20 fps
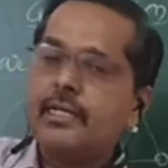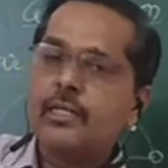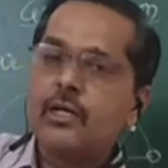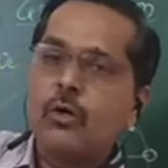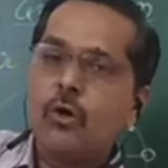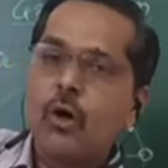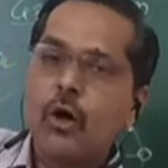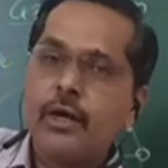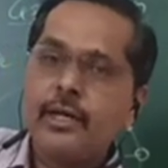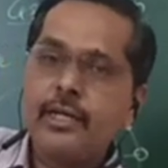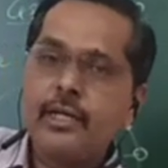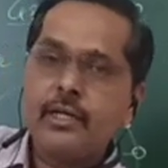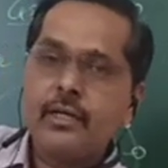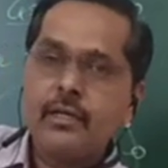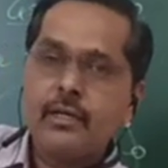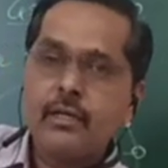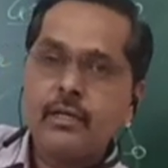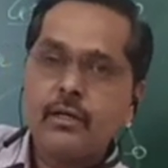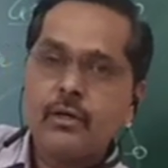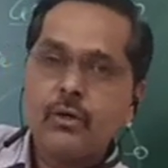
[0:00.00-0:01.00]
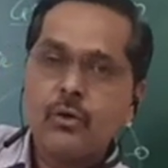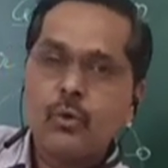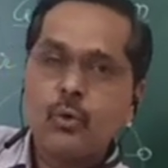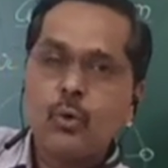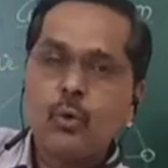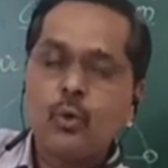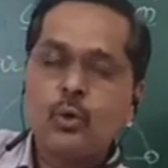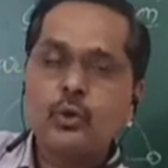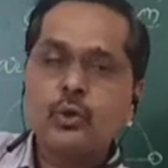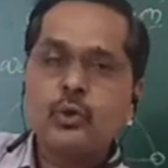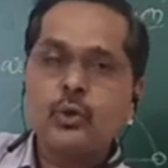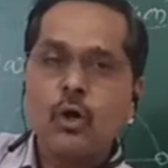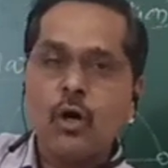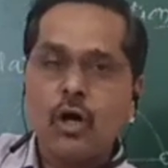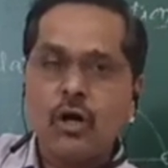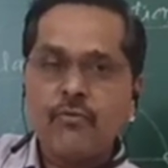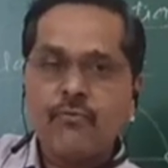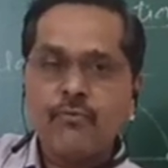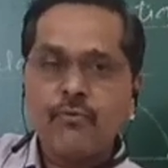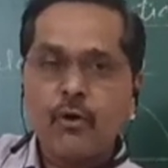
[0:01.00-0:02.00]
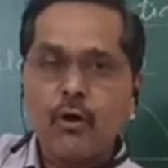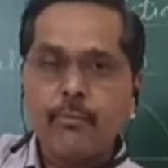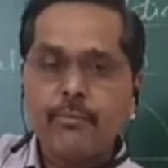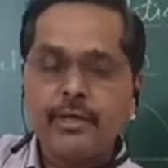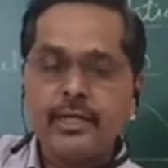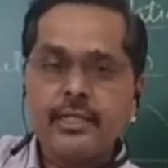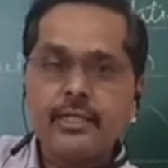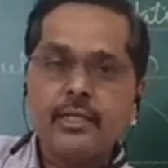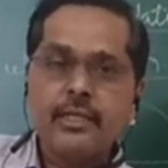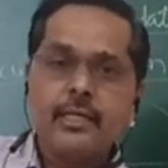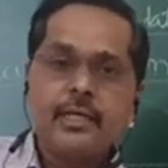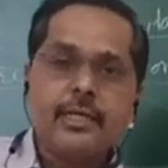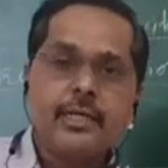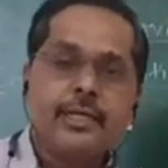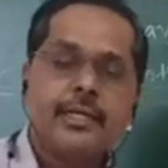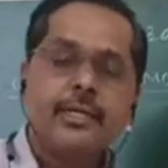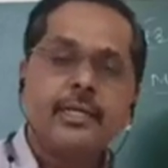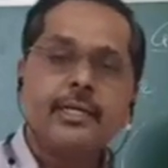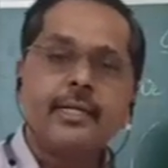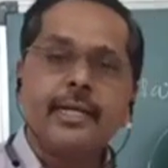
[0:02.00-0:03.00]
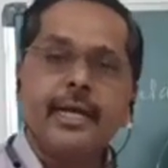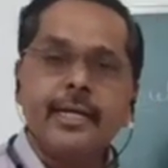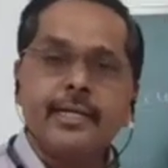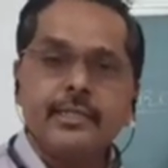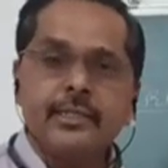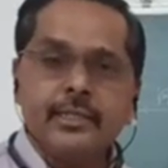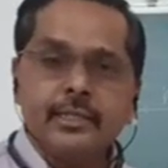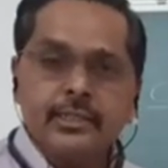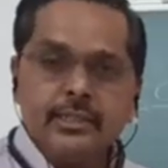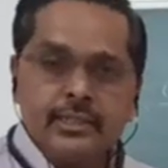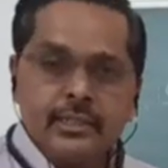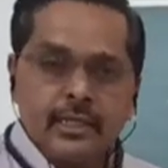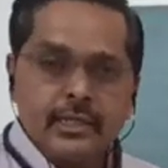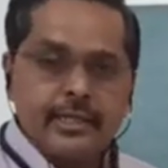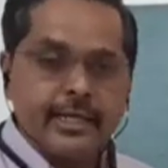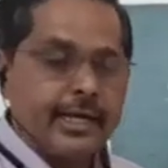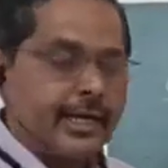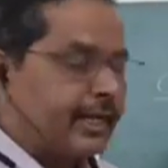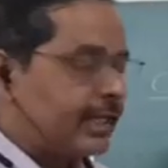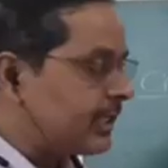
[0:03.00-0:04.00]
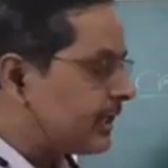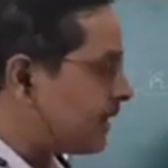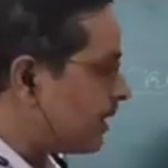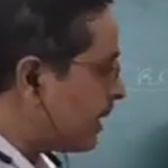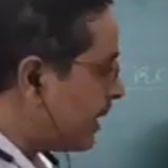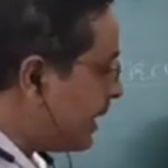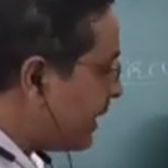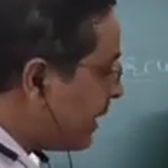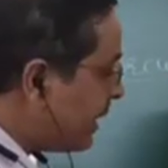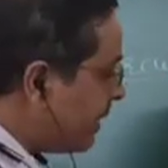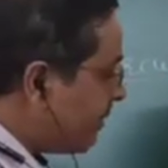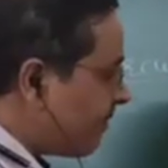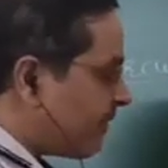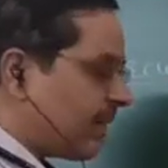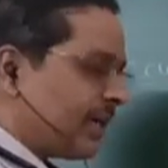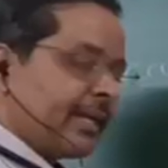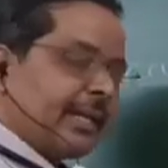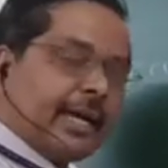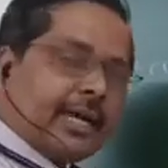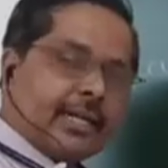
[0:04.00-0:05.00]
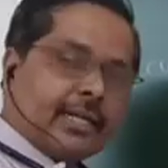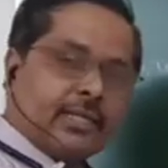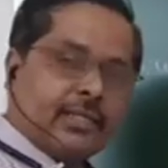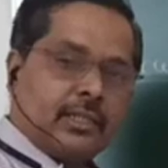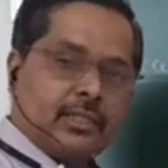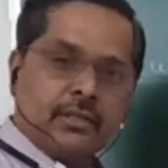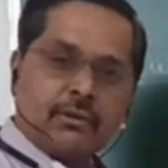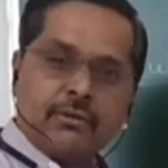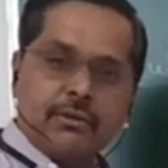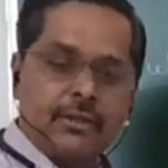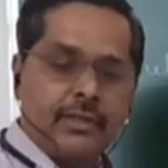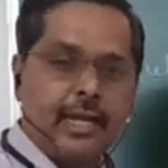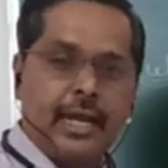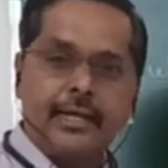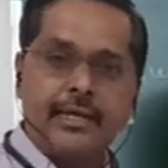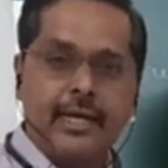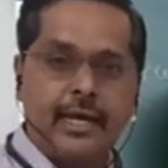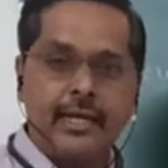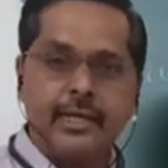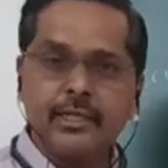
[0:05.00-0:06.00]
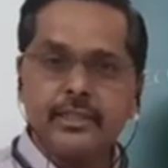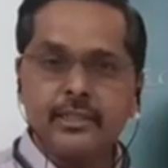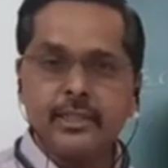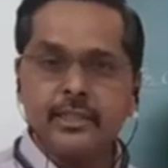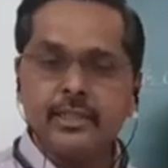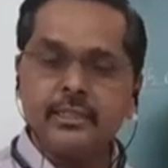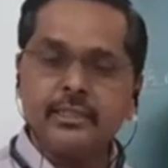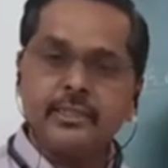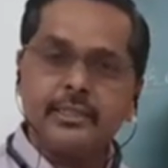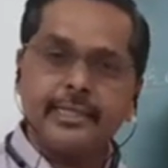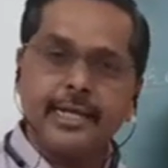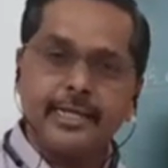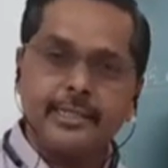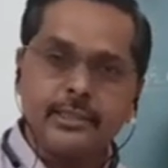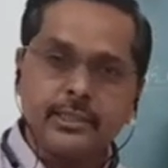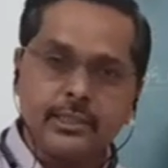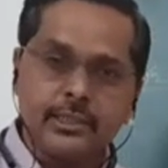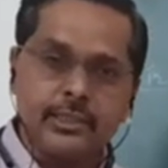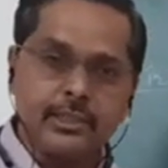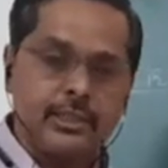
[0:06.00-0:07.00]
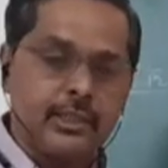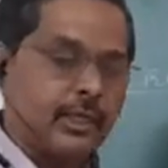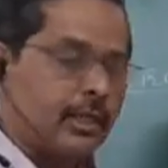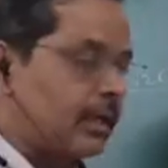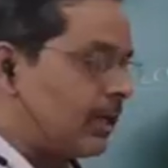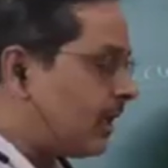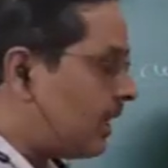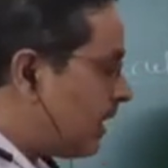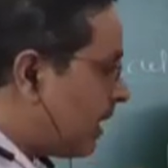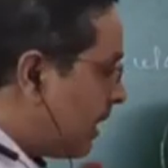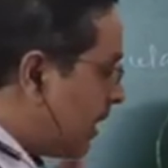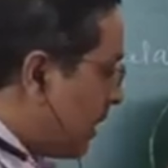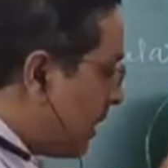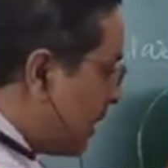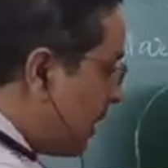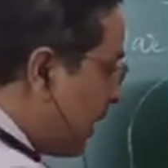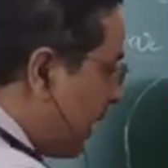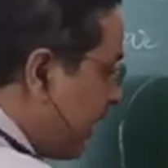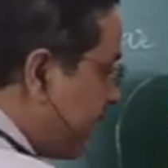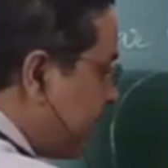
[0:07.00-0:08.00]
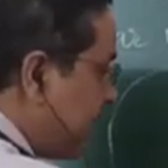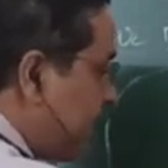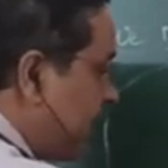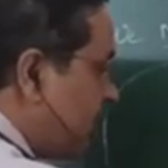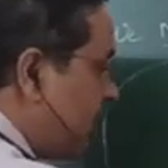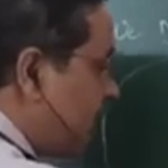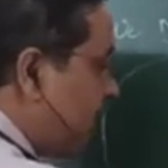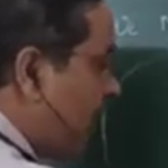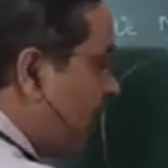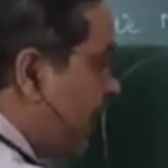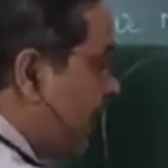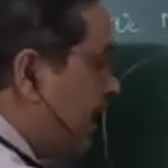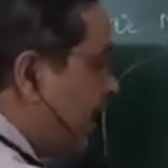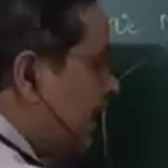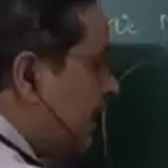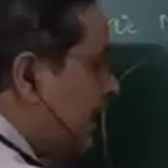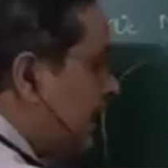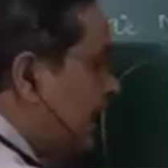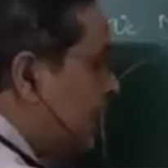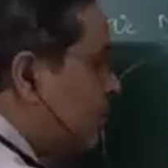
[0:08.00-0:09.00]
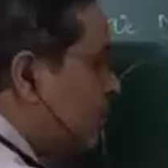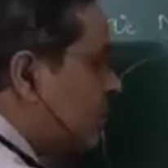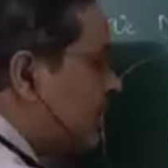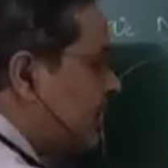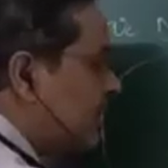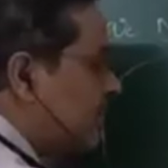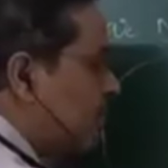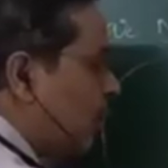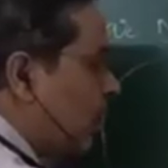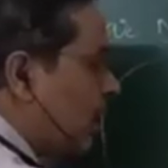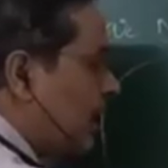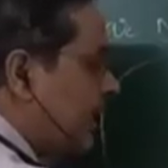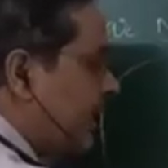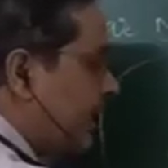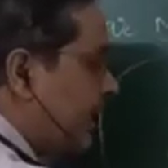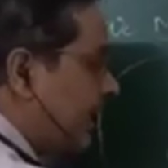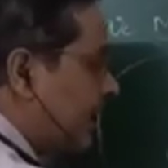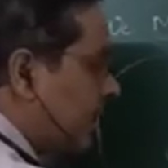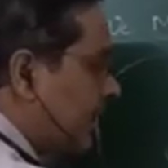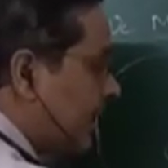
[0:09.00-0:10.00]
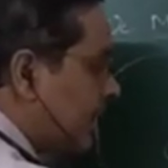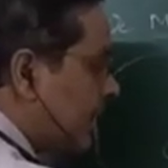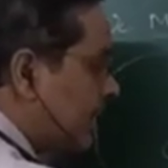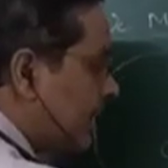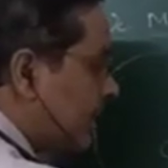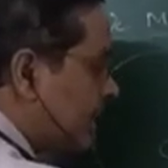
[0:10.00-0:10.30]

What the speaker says: the coin goes off from it in a tangential direction, in different direction. That direction is tangential. Like if I leave this ball here,